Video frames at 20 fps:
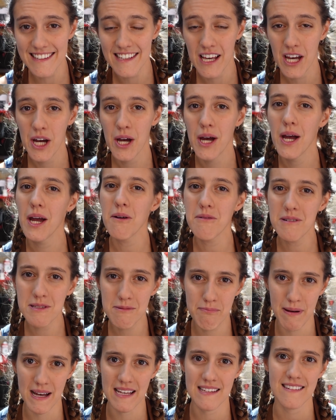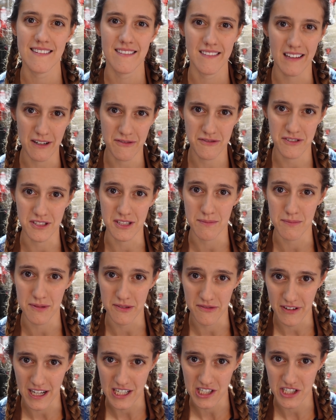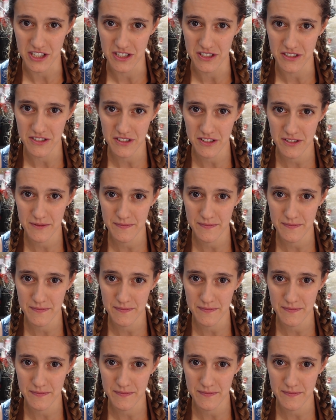it was best left to the professionals.